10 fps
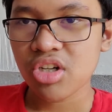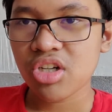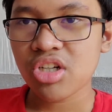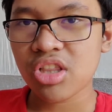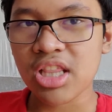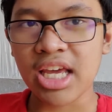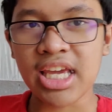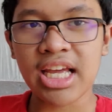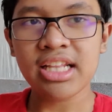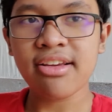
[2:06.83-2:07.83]
Then, like
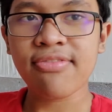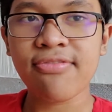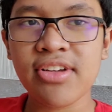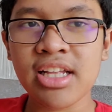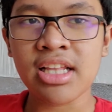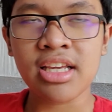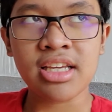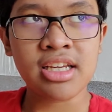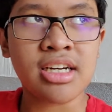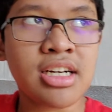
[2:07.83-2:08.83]
any
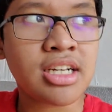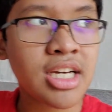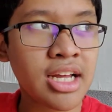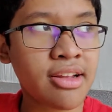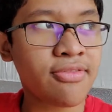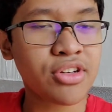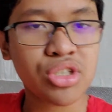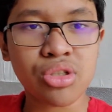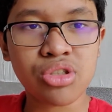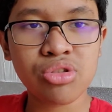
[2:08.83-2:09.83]
kind of
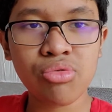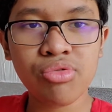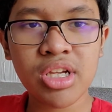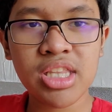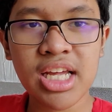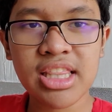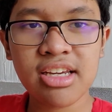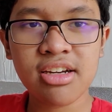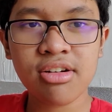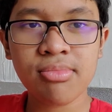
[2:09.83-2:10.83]
fictional story that
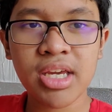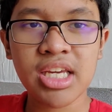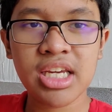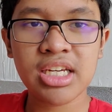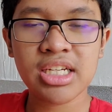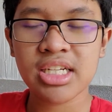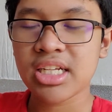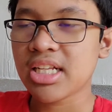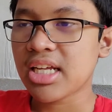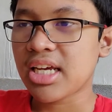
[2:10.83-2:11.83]
they are making,
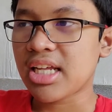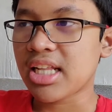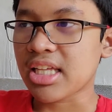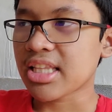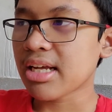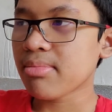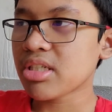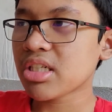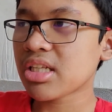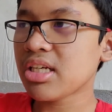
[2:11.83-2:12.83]
and like that
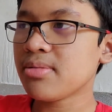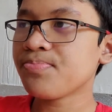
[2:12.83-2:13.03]
basically,